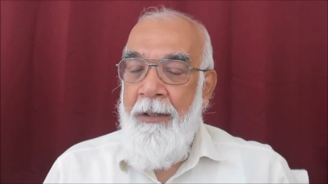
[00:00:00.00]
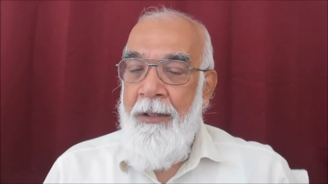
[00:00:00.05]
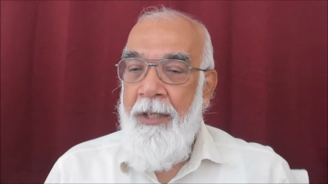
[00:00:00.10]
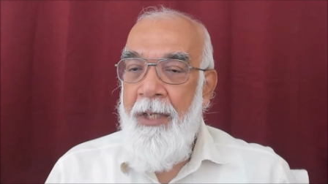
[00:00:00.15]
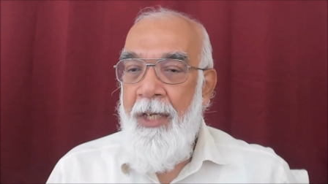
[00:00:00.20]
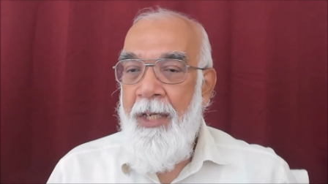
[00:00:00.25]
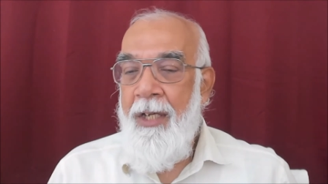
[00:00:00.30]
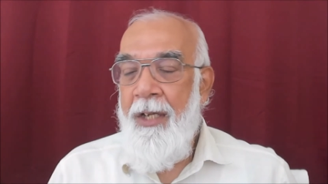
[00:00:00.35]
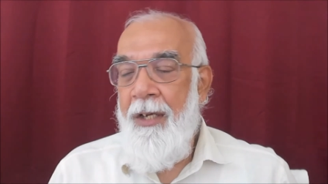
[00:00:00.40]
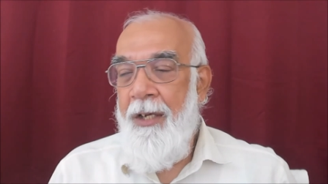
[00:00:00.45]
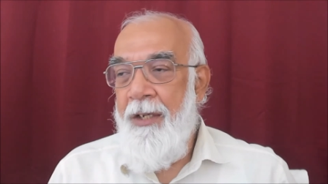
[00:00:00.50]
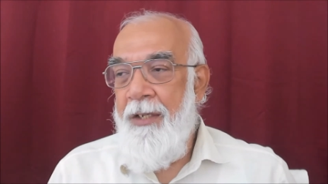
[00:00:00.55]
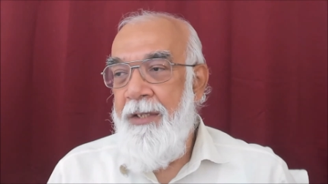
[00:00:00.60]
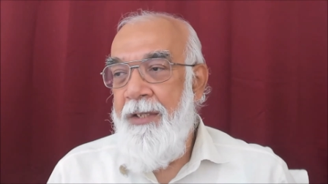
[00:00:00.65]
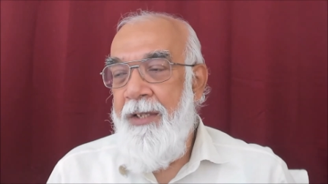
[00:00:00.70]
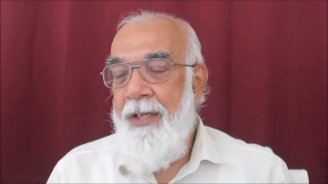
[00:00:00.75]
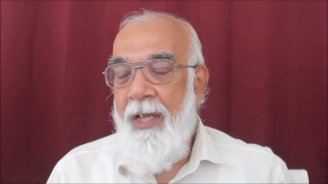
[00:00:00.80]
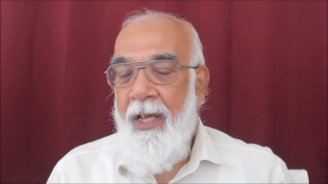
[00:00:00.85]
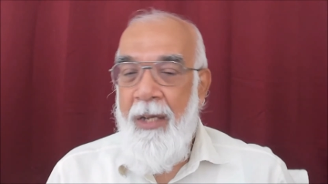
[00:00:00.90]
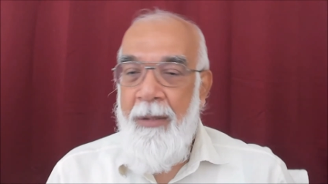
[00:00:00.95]
take an
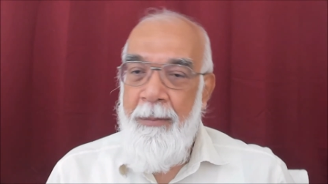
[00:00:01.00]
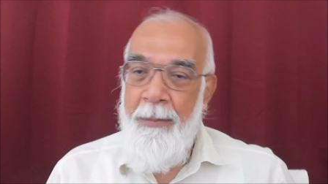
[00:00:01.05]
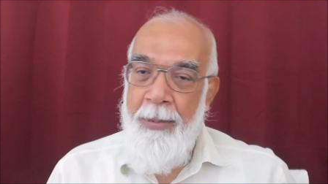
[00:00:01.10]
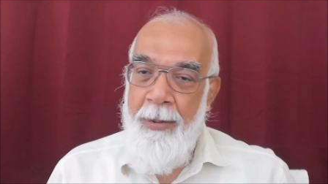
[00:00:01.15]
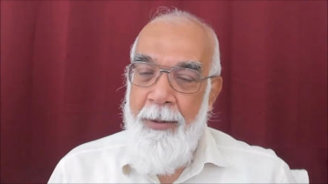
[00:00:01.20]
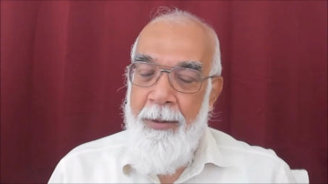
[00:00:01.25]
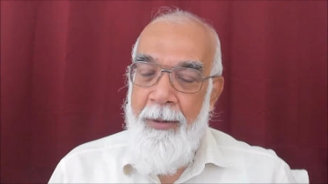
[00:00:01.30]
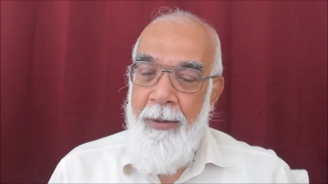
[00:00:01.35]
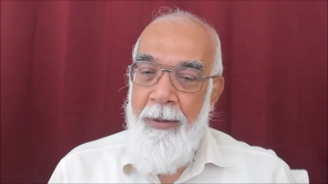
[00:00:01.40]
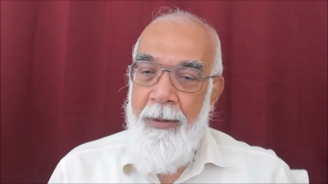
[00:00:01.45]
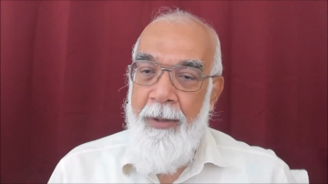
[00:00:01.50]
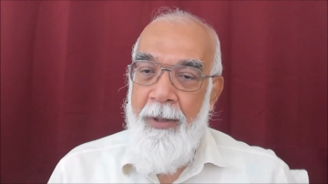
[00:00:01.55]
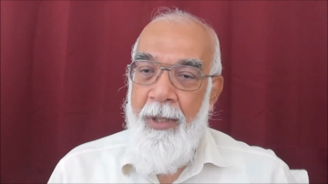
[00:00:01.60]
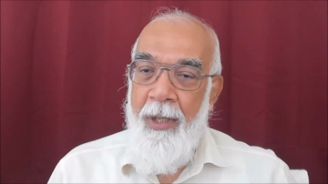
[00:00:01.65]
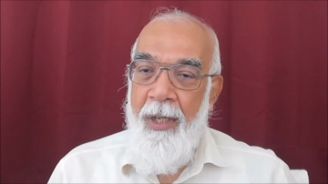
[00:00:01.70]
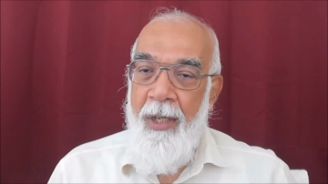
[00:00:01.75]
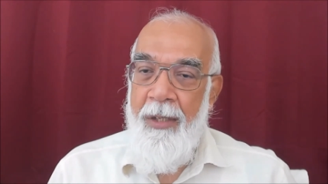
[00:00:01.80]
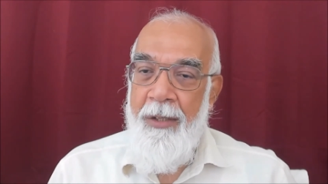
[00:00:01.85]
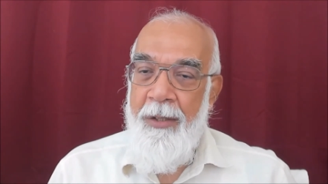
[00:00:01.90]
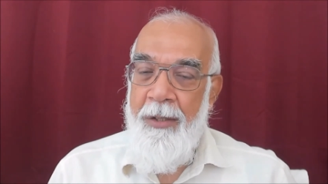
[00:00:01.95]
example
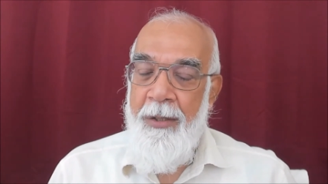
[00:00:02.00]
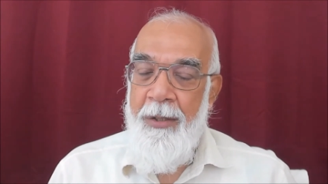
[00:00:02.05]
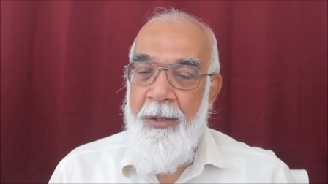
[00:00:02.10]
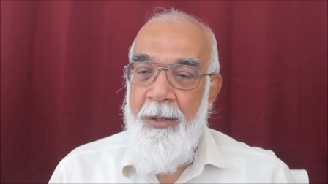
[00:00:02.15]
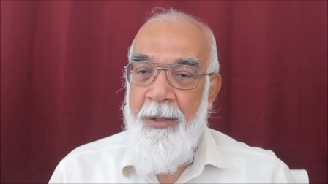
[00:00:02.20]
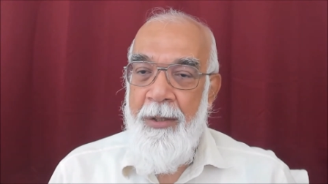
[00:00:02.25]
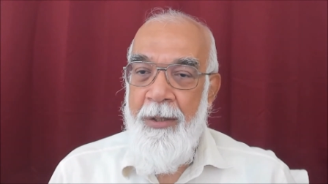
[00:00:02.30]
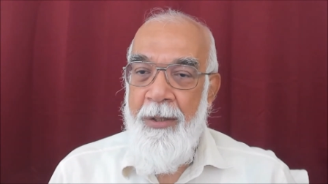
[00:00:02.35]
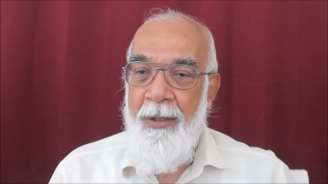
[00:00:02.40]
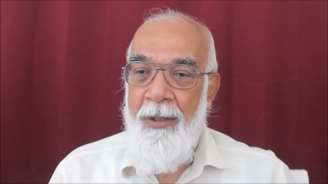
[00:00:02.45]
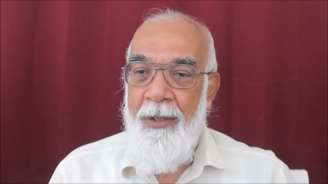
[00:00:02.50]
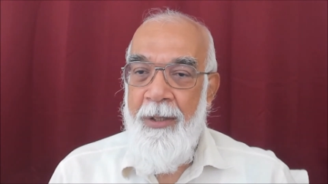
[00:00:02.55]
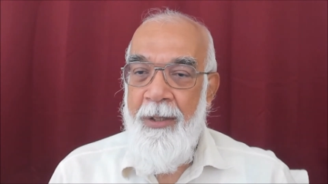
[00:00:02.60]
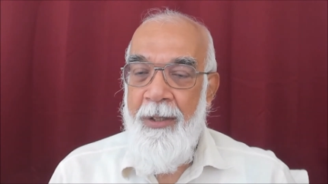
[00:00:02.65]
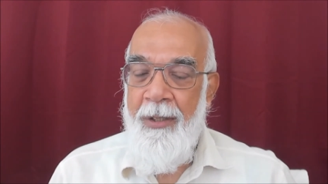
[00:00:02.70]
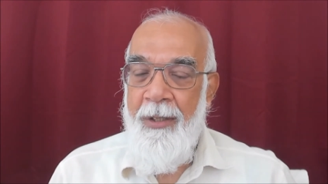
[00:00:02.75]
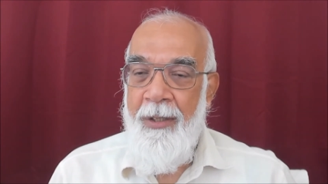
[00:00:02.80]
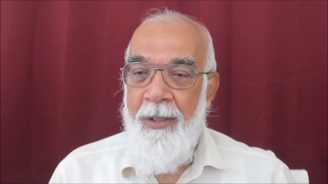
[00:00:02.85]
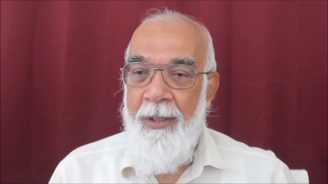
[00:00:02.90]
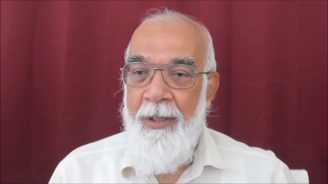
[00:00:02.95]
that
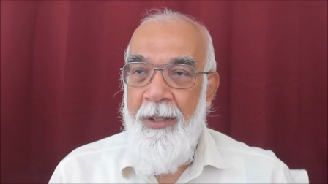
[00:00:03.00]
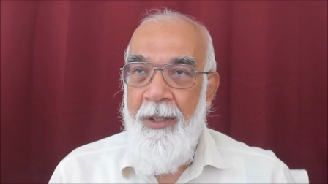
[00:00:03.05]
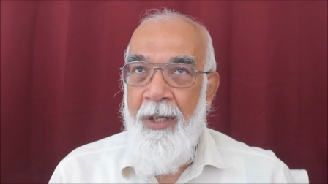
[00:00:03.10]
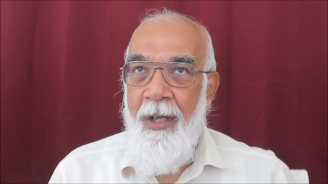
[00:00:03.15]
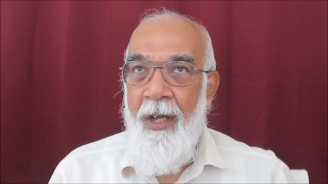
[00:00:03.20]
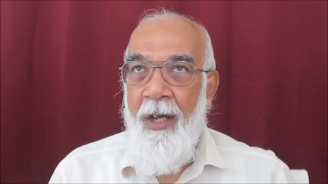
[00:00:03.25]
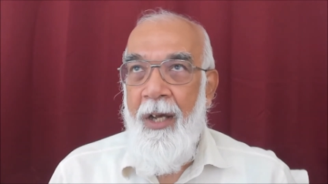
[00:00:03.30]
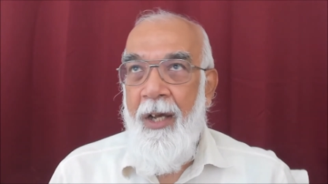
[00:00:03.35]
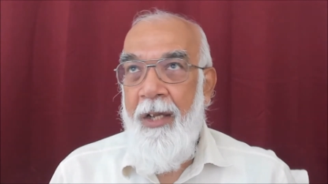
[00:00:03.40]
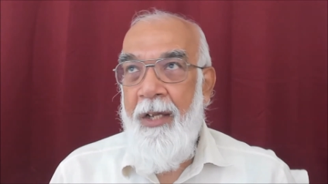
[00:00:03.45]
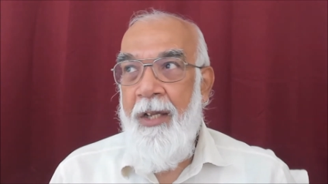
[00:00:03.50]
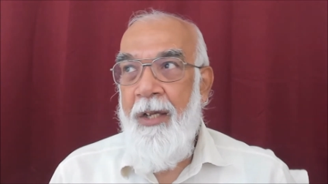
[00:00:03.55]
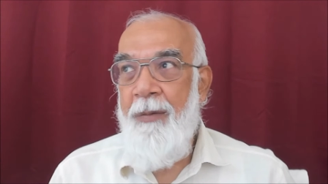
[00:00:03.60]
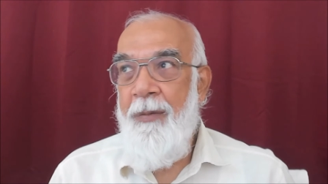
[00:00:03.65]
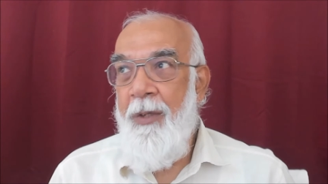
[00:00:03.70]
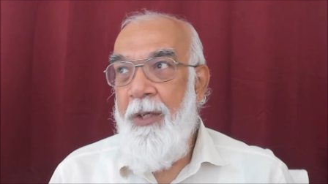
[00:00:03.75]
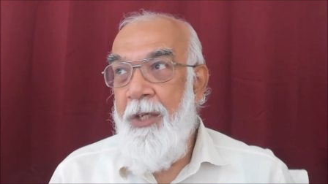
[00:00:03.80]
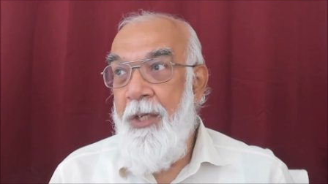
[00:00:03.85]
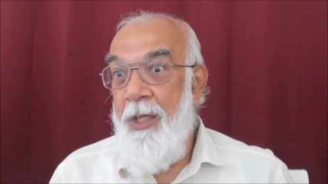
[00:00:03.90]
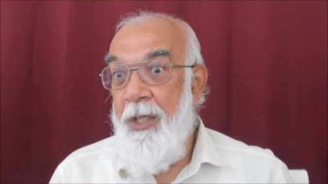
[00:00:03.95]
I
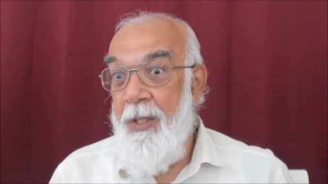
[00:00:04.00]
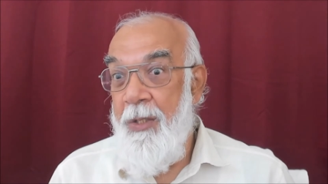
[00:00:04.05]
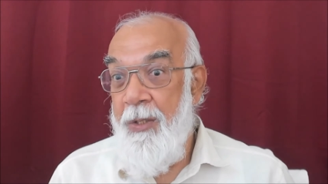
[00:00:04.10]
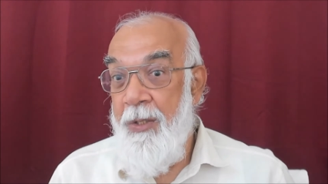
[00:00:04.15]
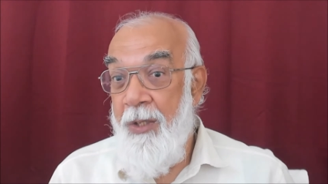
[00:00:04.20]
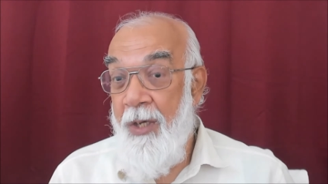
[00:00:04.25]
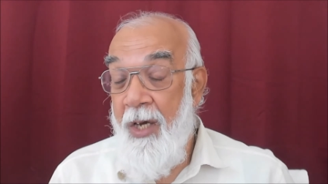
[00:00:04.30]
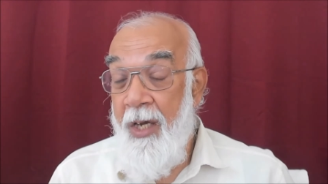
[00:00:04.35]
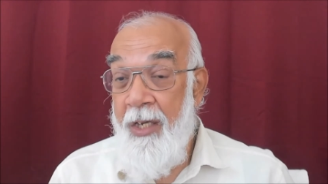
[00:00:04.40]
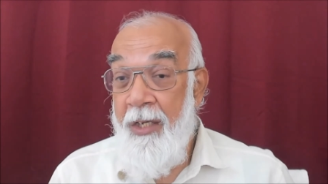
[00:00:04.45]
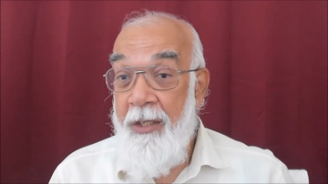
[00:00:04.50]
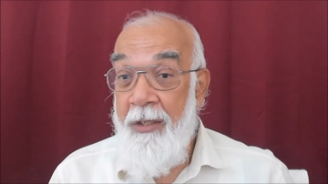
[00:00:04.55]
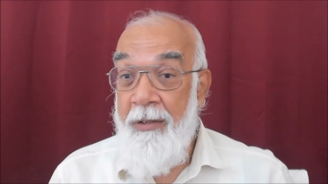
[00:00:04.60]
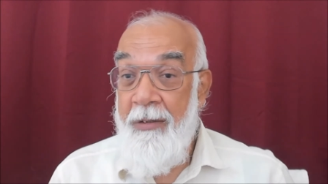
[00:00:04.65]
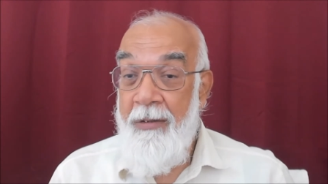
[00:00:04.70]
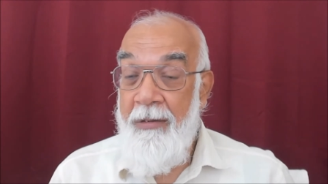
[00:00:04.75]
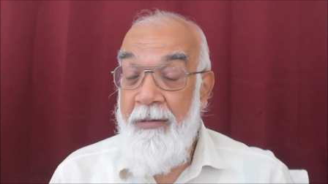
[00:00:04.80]
have a desire.